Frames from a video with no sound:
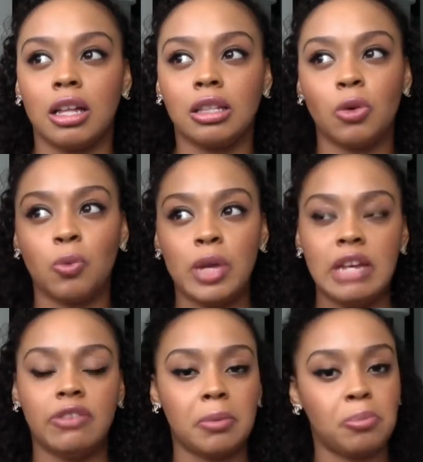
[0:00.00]
the
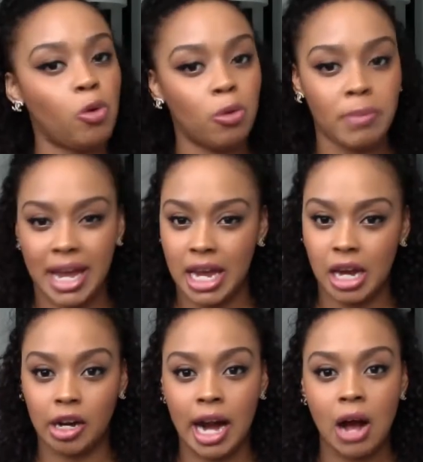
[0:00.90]
weave, like, pulled my
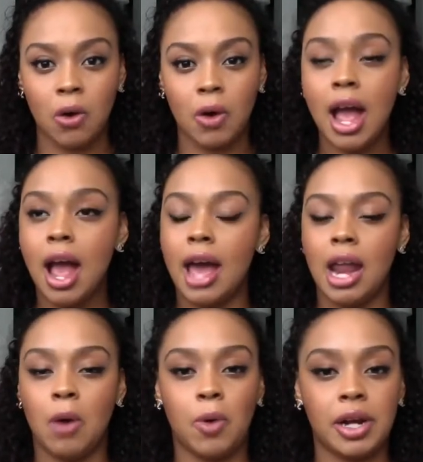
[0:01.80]
hair out, and
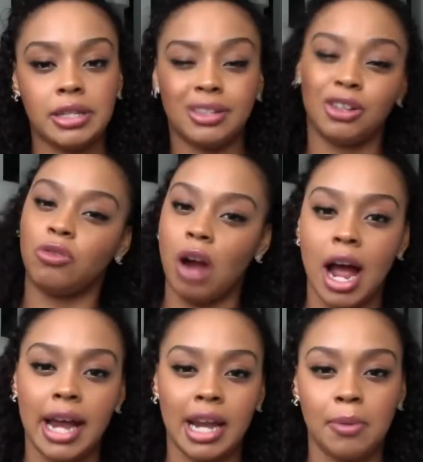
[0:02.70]
I wanted to
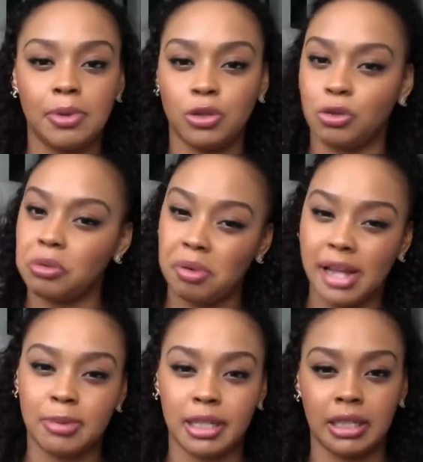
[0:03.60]
cry, and I was so
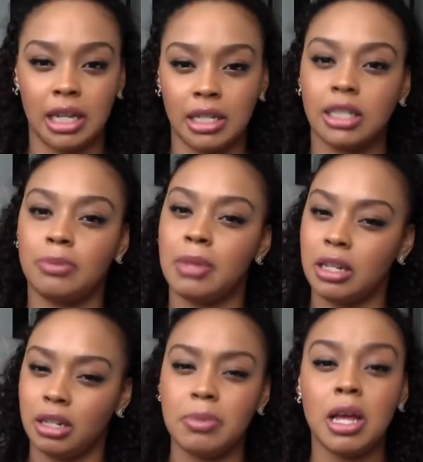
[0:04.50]
depressed because it took
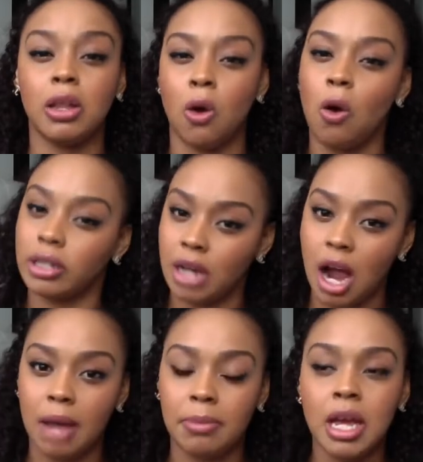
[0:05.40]
me a long
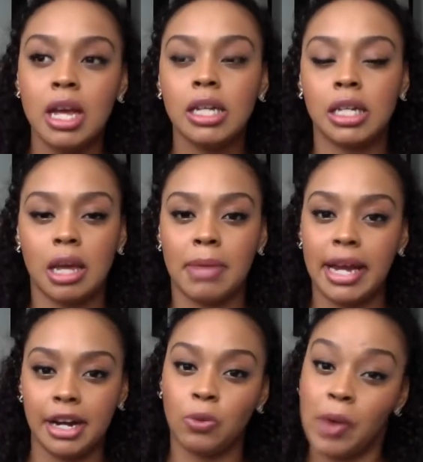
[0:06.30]
time to get my
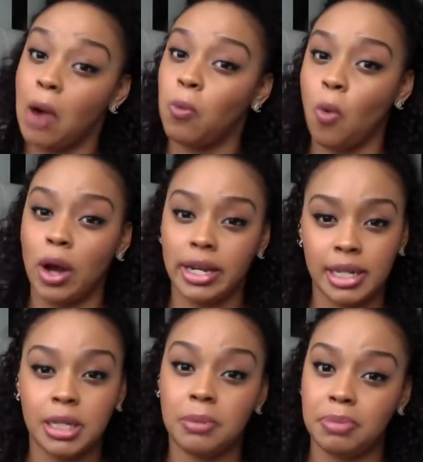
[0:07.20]
hair the way I wanted
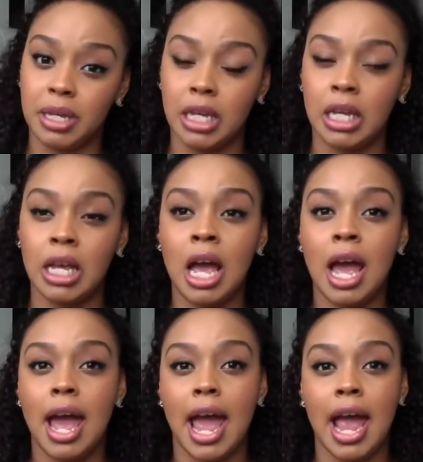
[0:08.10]
it to be.
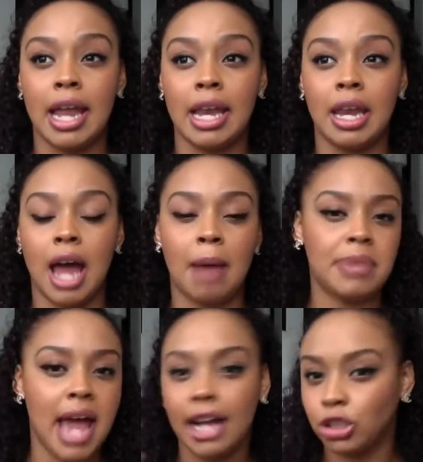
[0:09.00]
And I'm
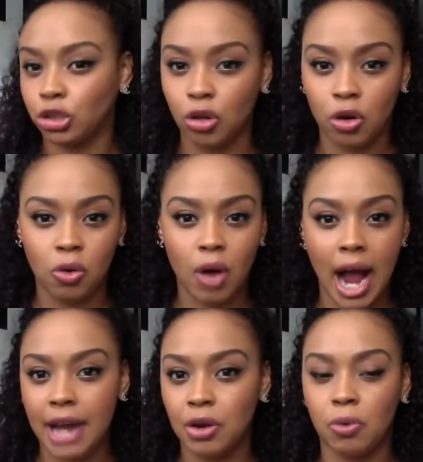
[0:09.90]
natural.
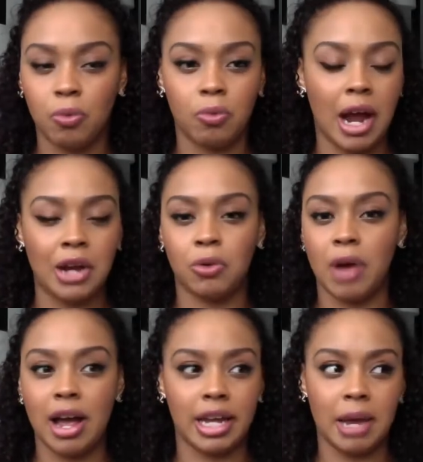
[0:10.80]
I don't
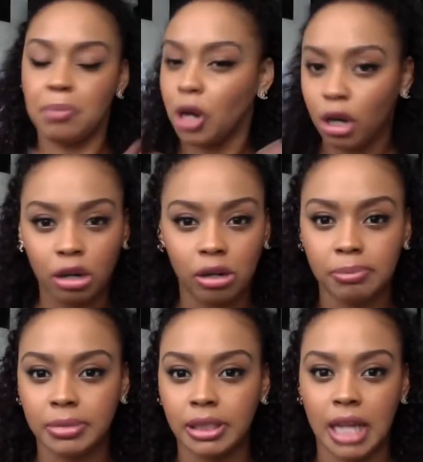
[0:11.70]
get
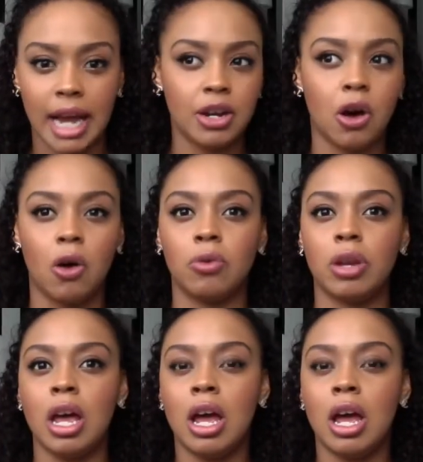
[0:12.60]
perms. I don't